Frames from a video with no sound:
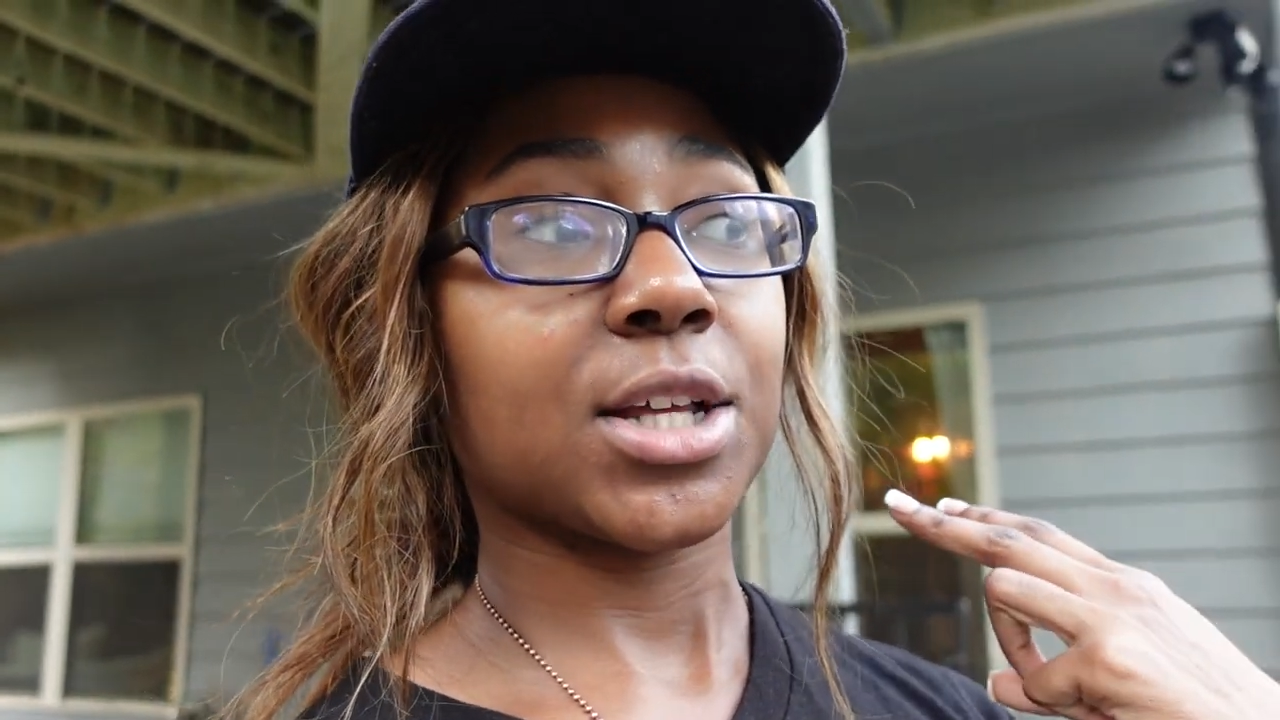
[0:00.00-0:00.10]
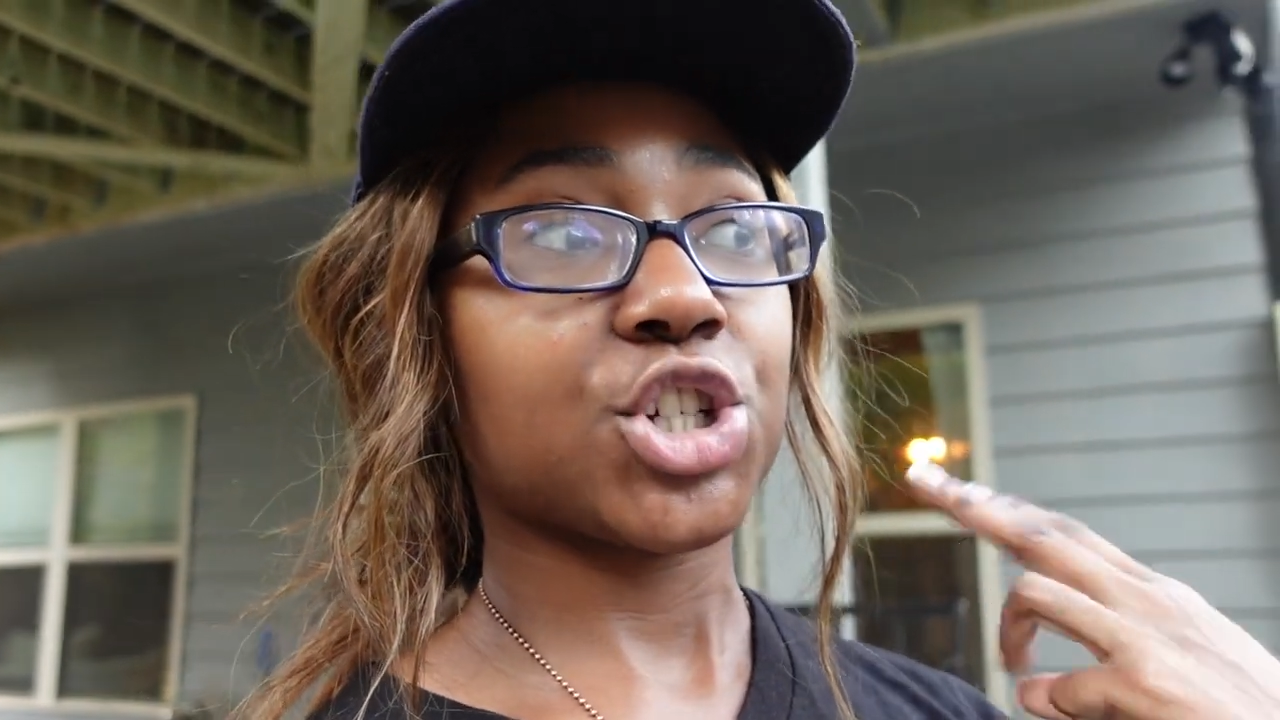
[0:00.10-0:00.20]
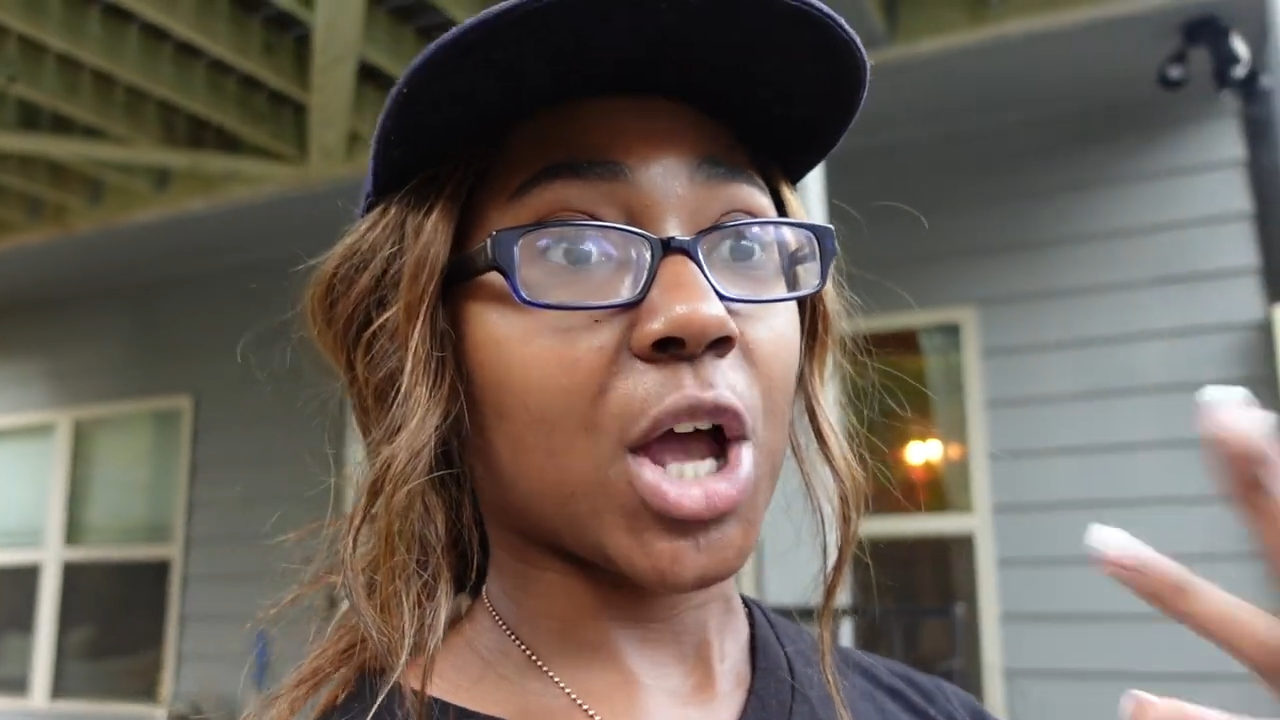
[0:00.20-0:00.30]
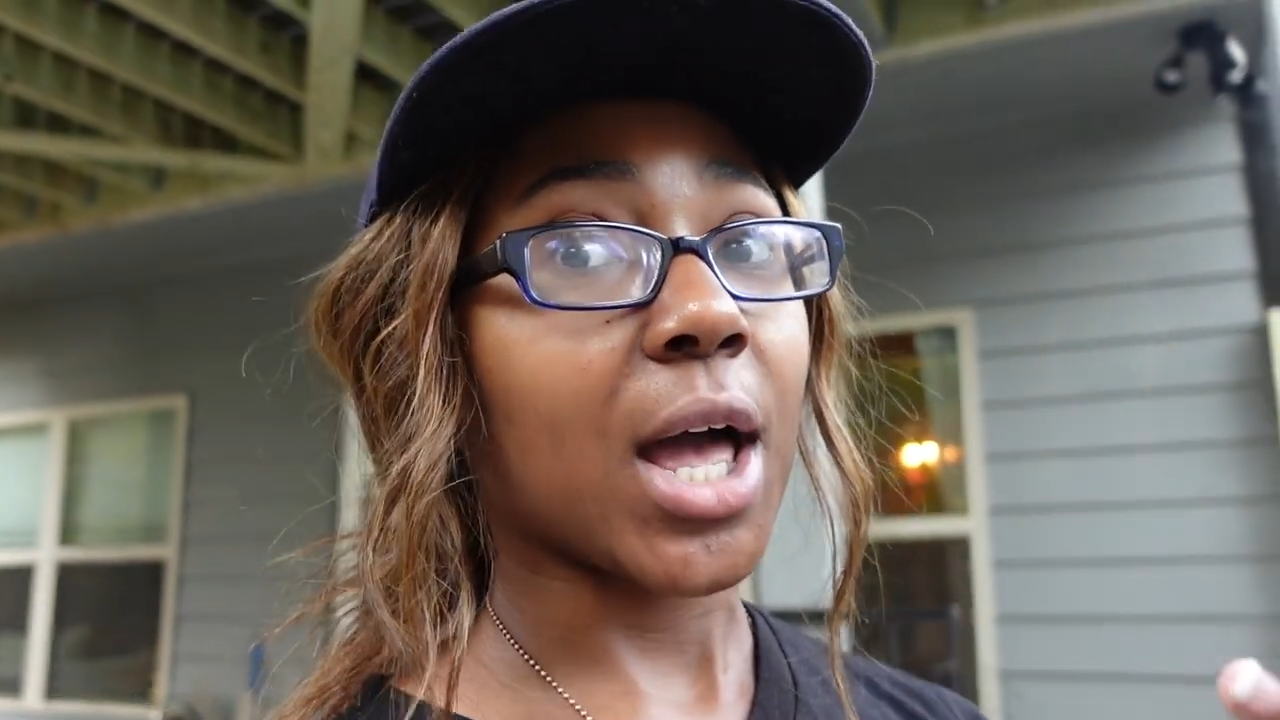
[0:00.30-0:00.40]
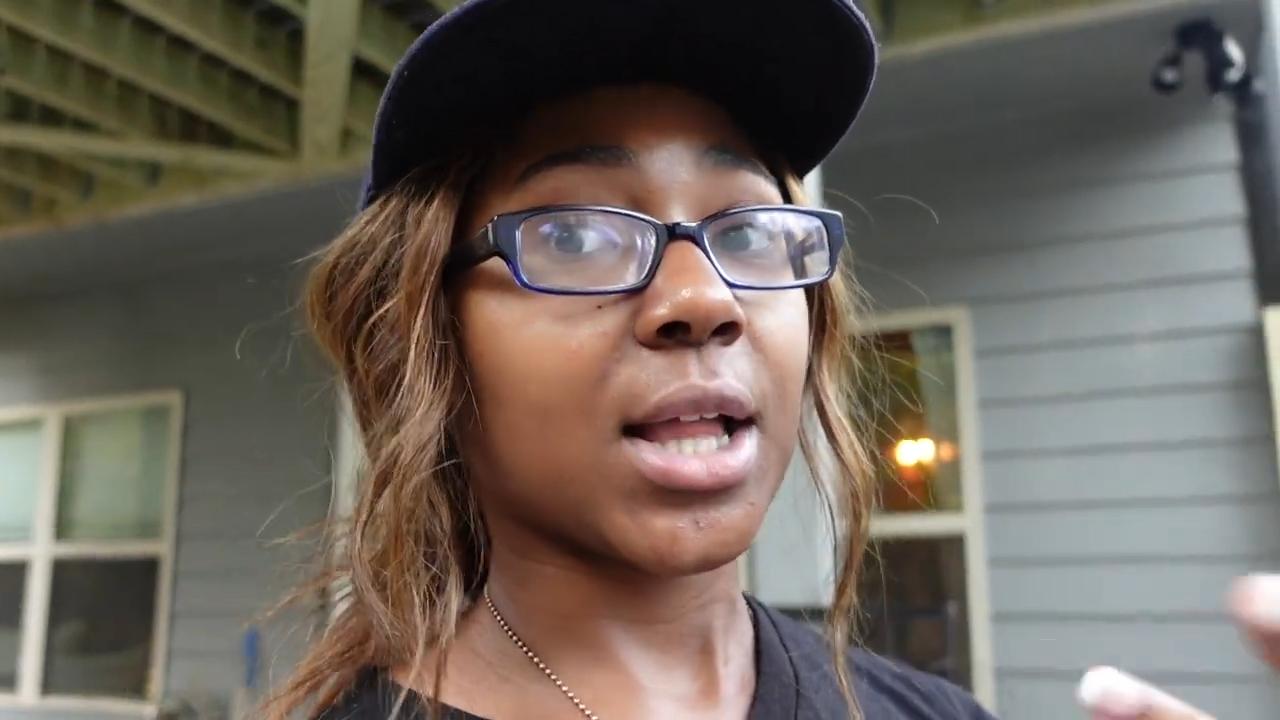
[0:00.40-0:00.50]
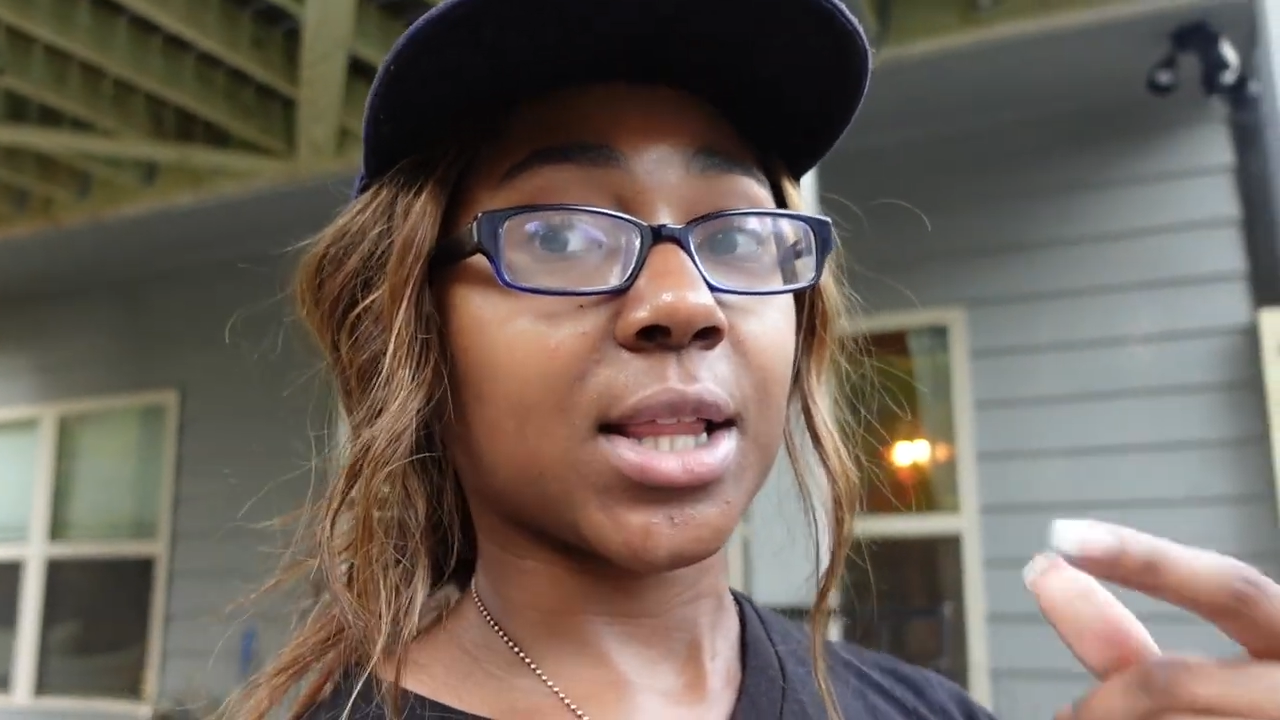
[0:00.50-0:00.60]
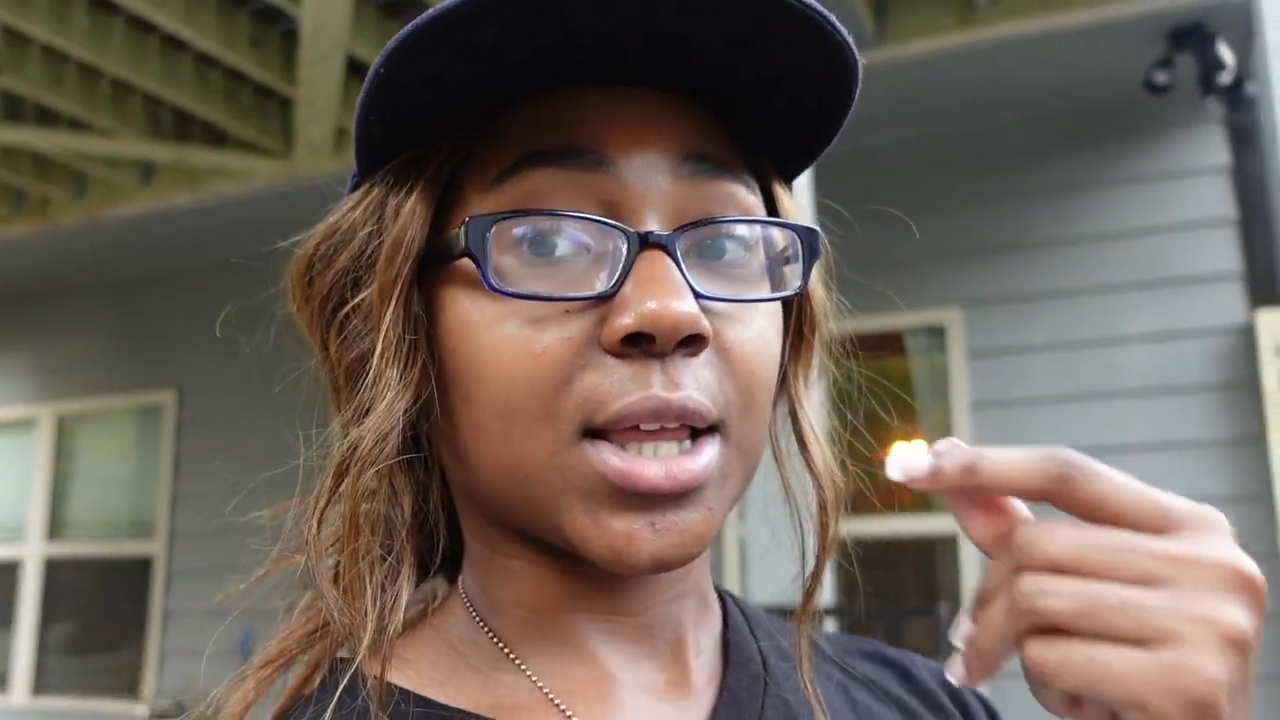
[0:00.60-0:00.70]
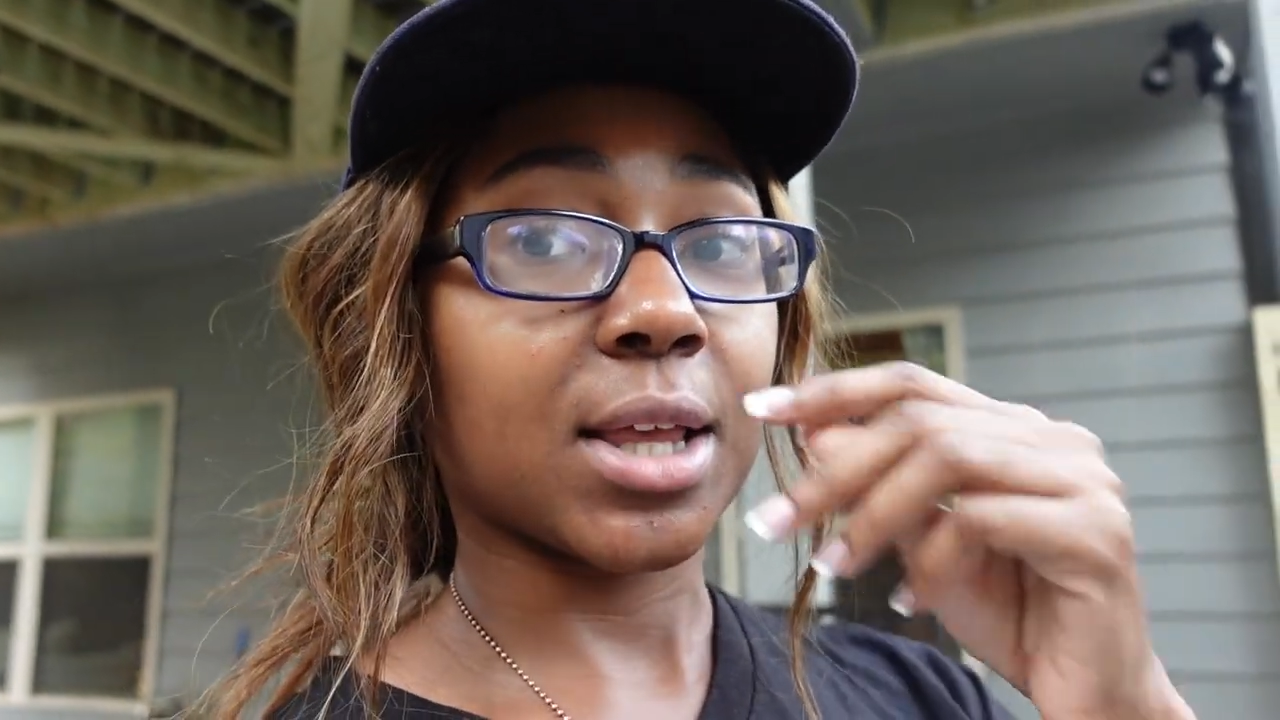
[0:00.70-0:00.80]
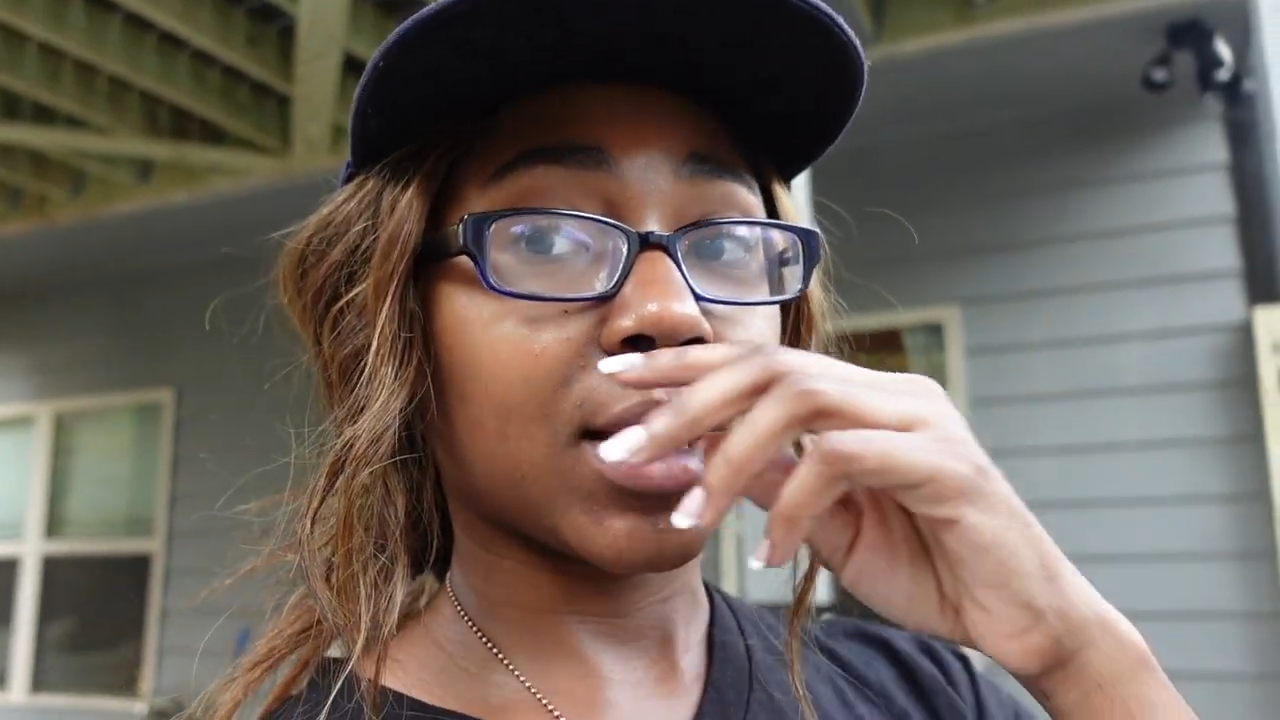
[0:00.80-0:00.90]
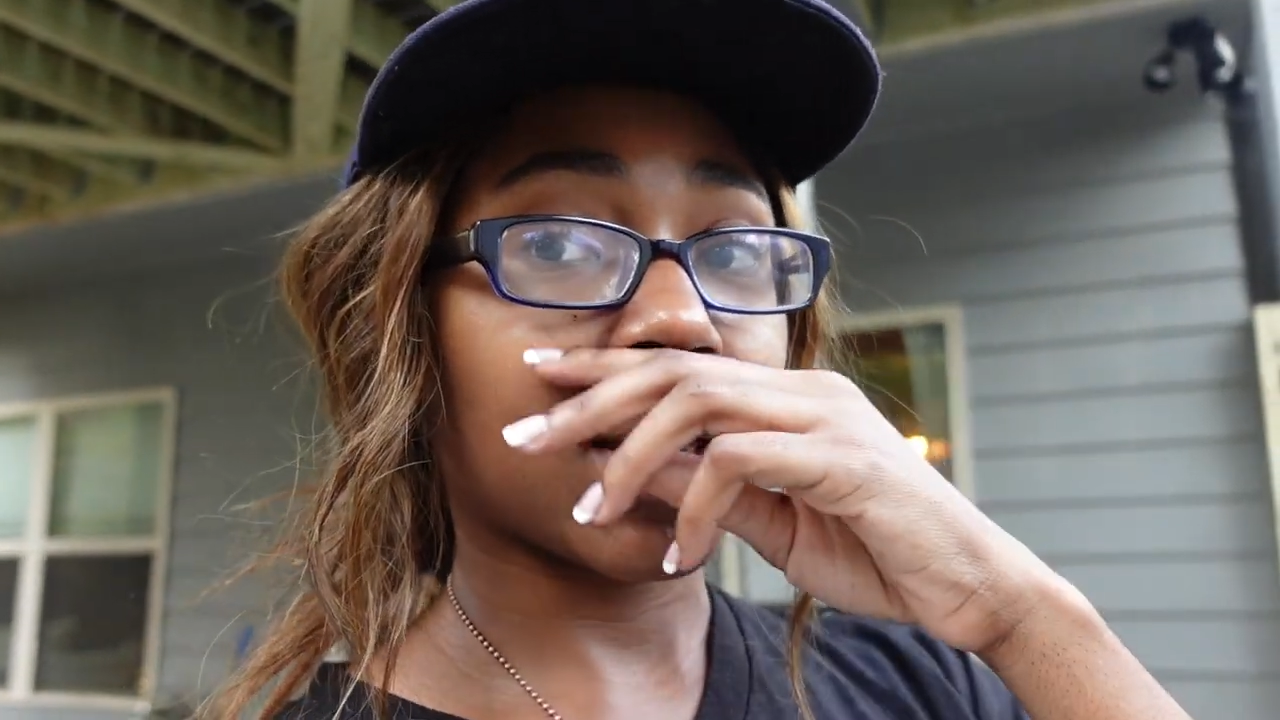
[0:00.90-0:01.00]

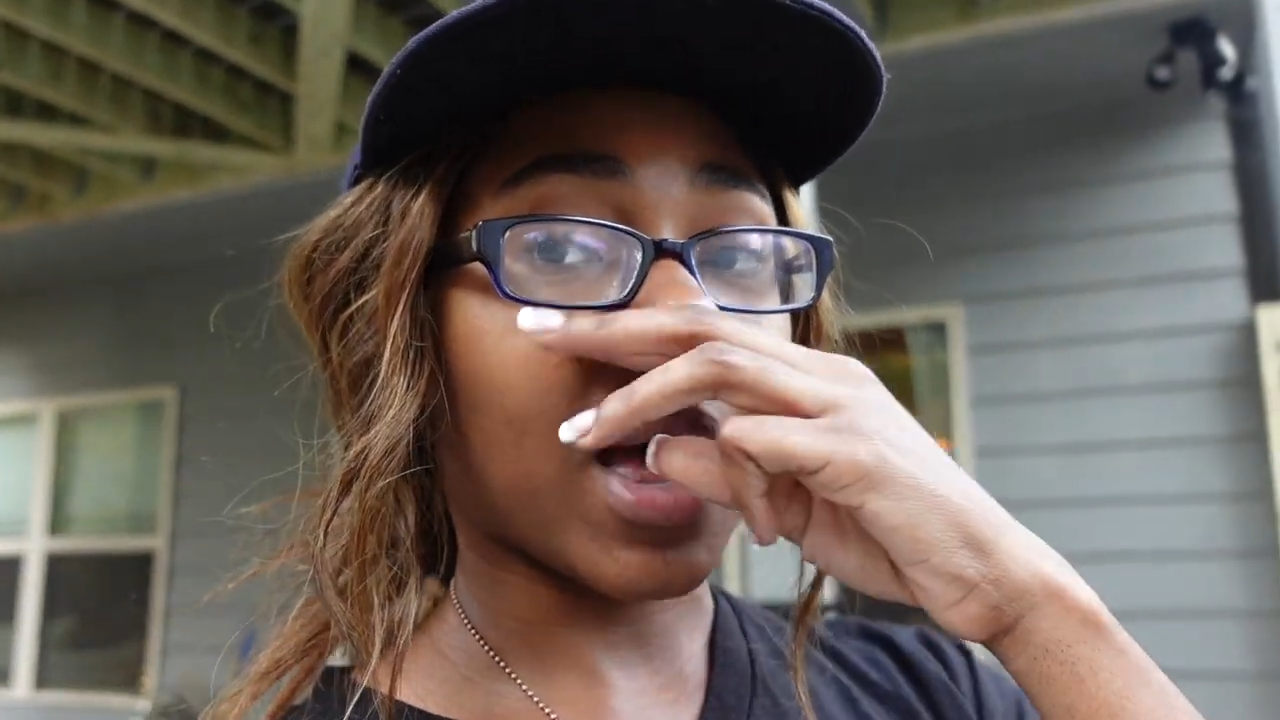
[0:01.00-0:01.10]
chocolate.